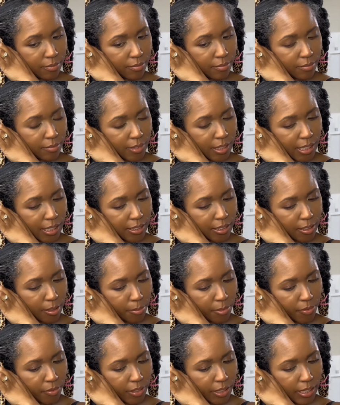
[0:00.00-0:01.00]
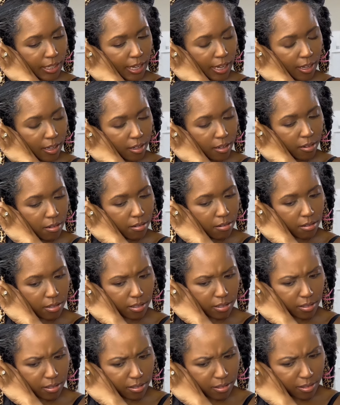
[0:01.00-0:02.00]
think some of it got caught
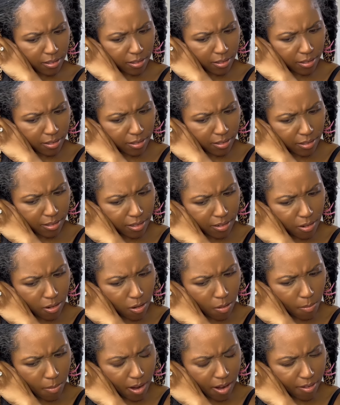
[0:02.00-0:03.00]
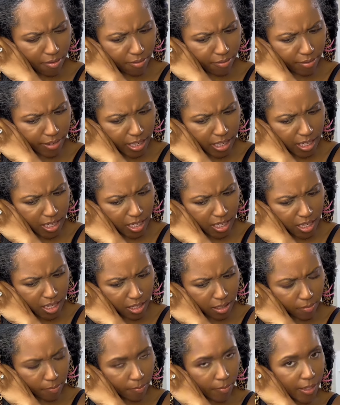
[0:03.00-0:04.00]
on my ring.
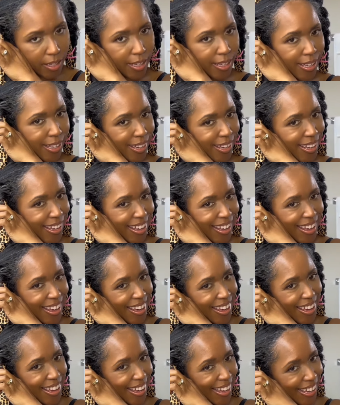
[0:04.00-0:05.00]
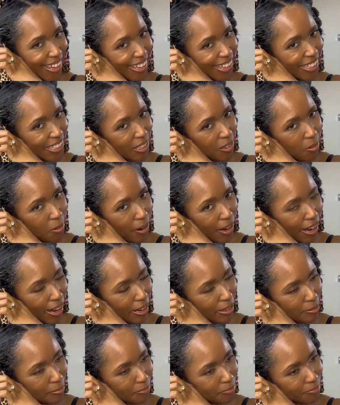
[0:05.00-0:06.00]
Anyway,
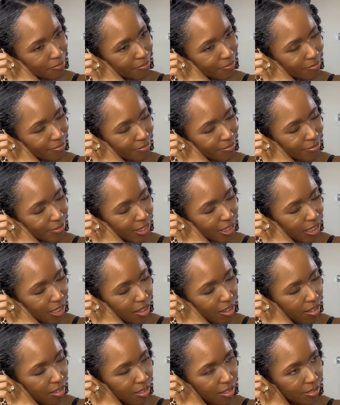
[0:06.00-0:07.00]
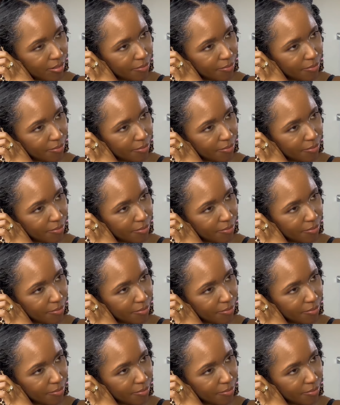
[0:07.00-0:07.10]
y'all,